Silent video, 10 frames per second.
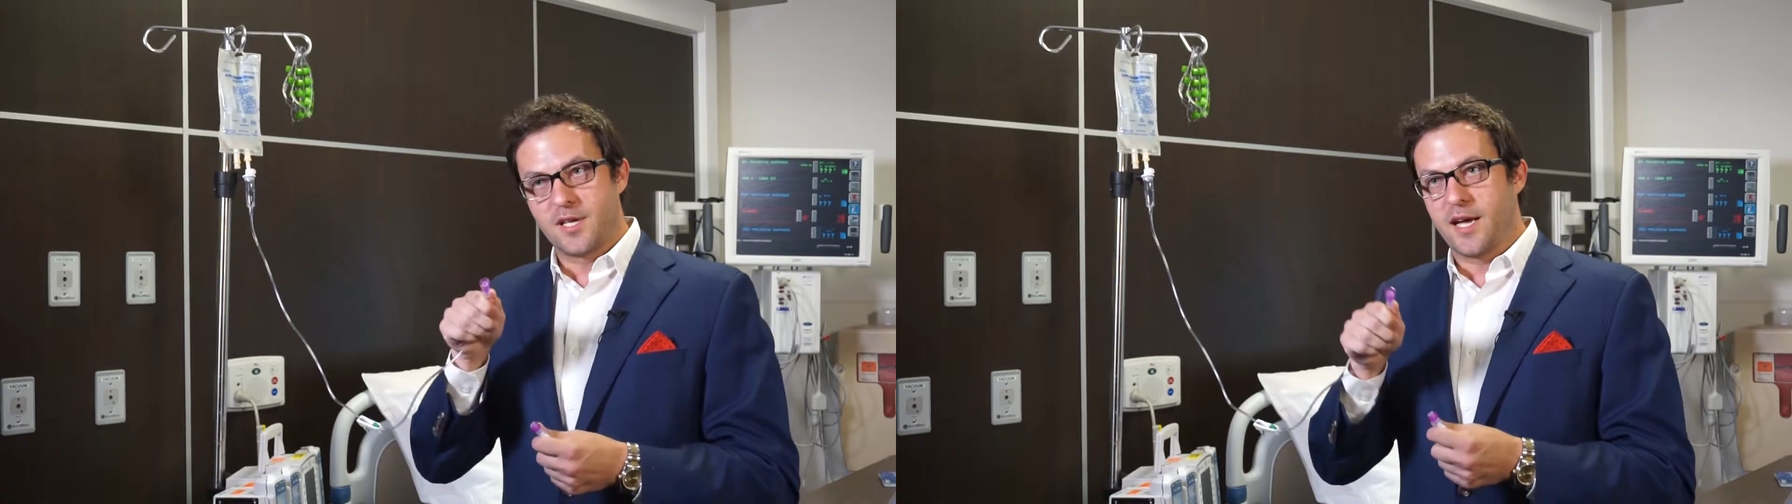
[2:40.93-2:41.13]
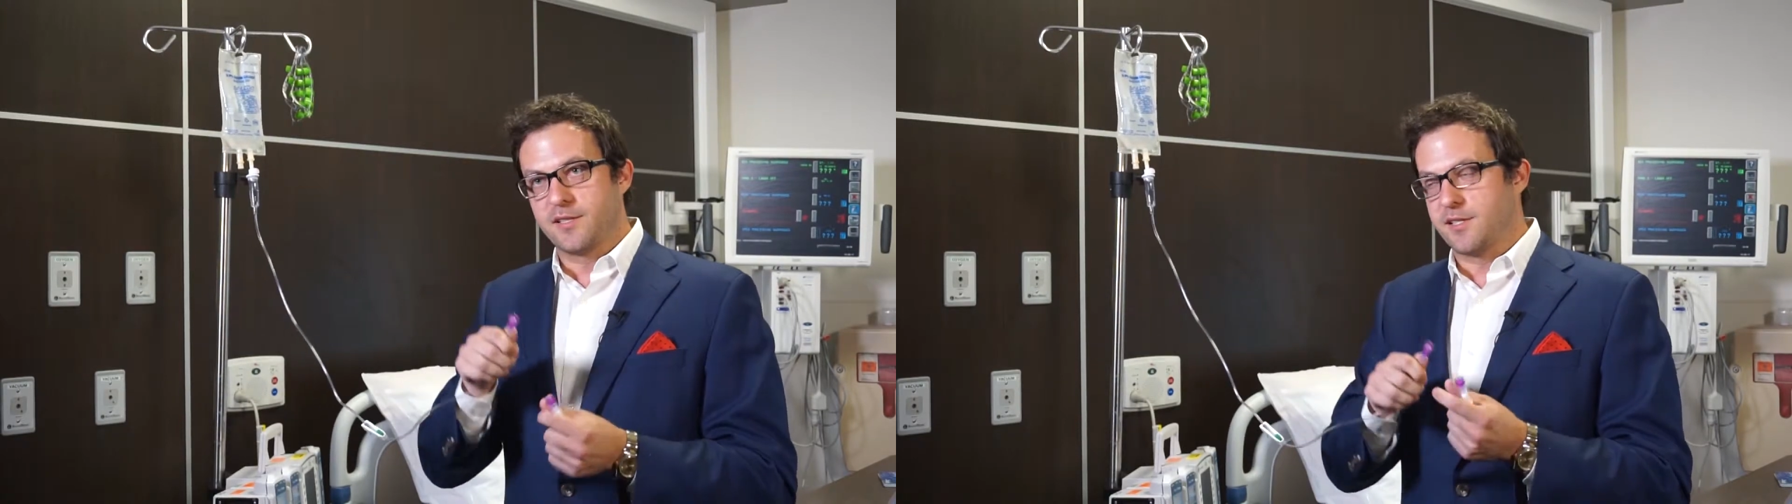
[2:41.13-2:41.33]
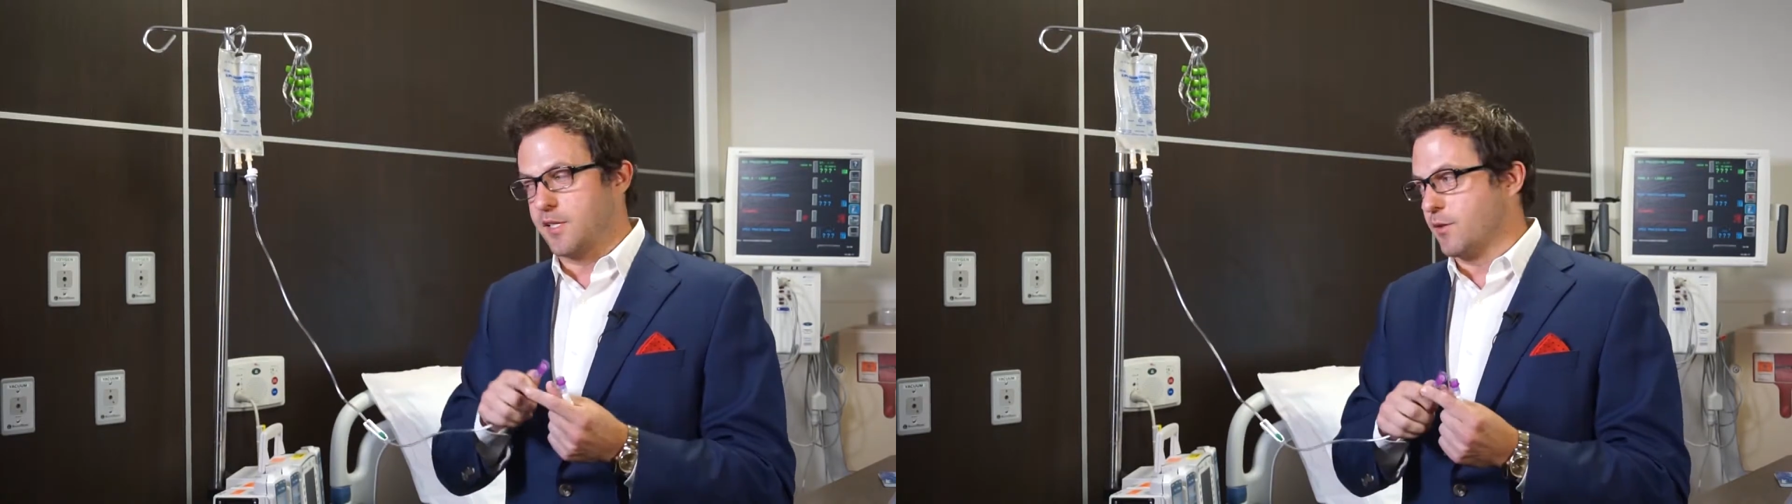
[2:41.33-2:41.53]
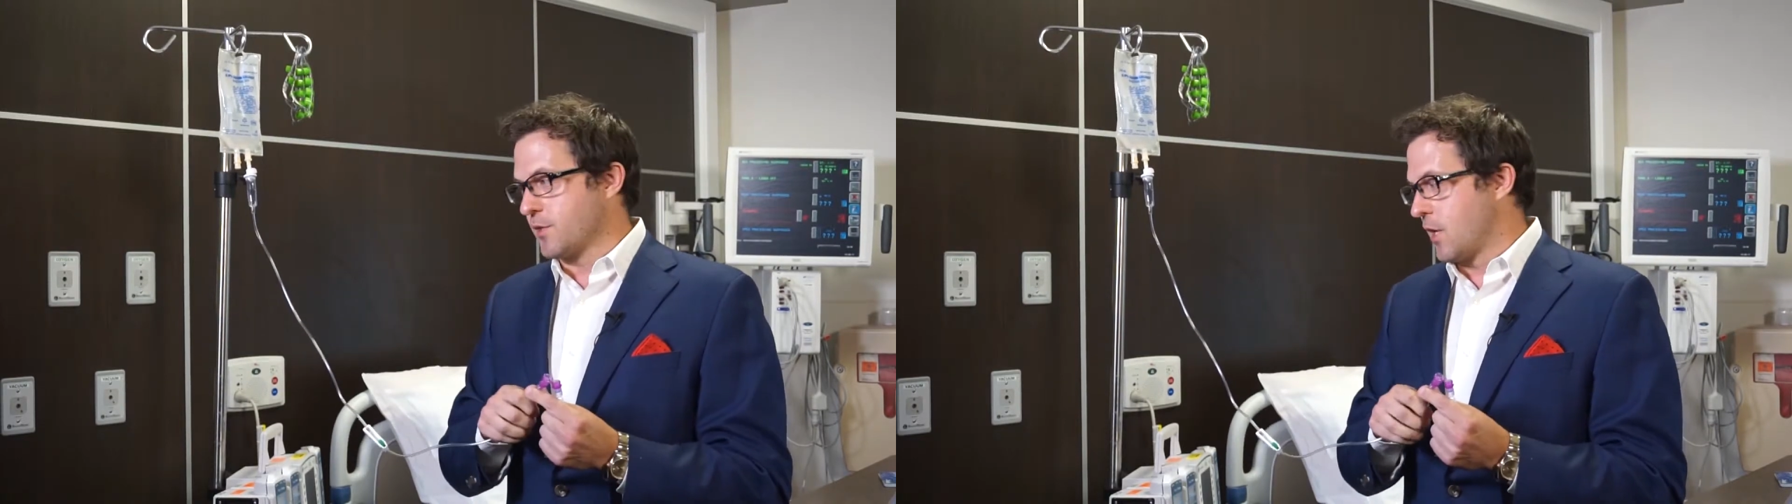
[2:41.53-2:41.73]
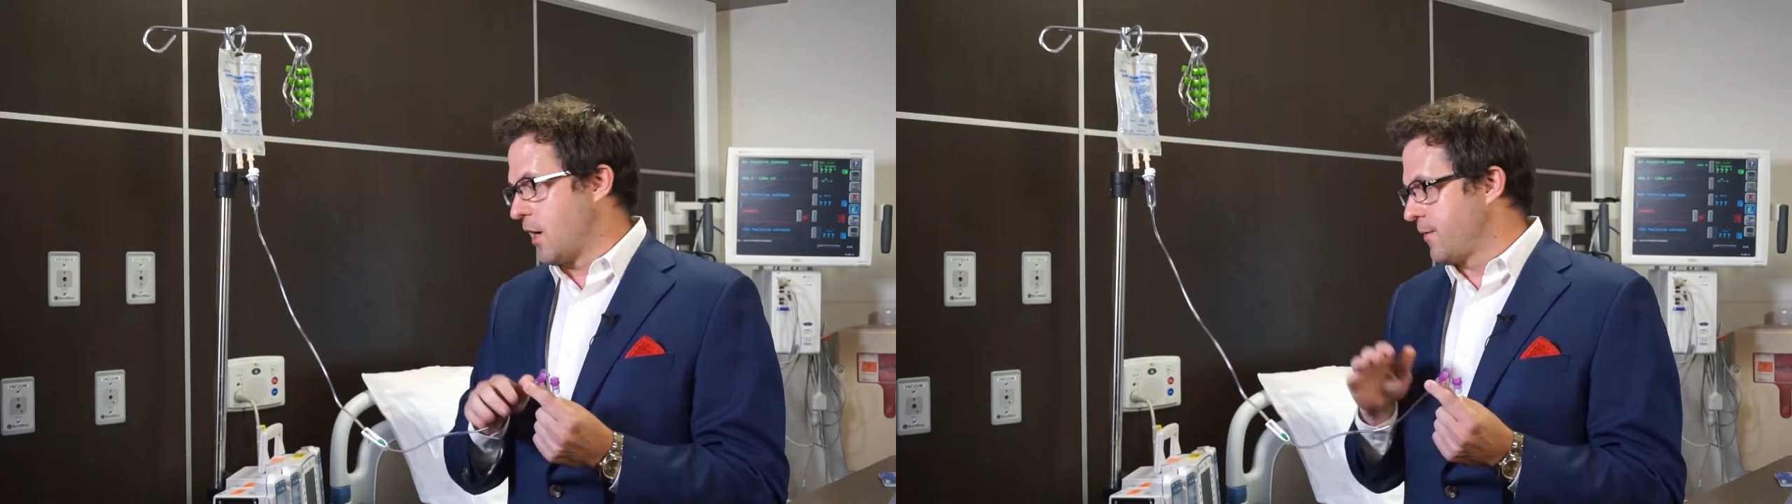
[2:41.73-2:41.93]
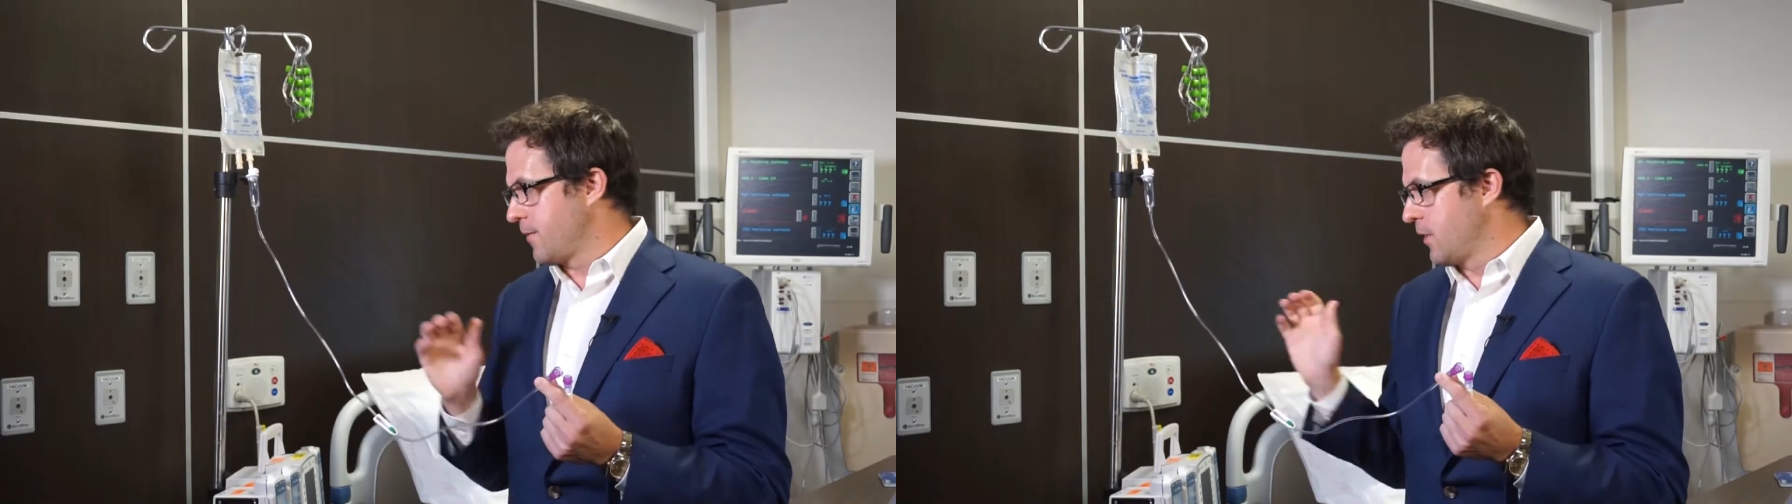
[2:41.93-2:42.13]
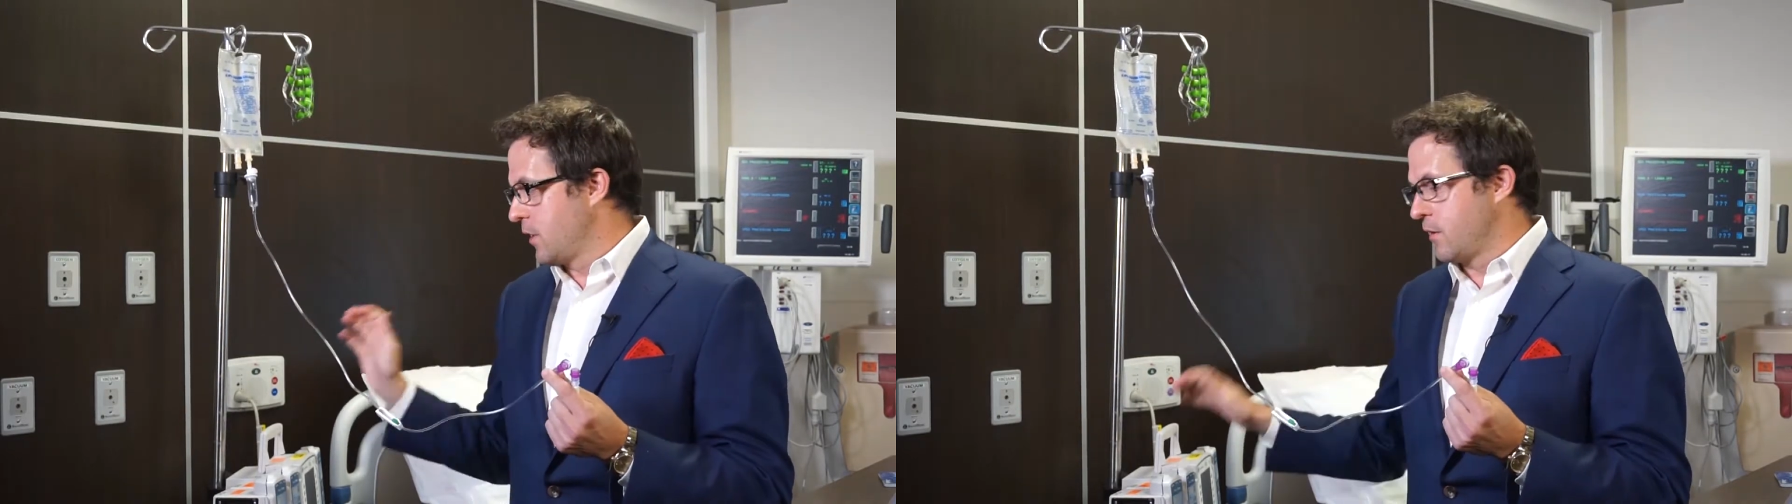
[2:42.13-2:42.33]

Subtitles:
side seals off,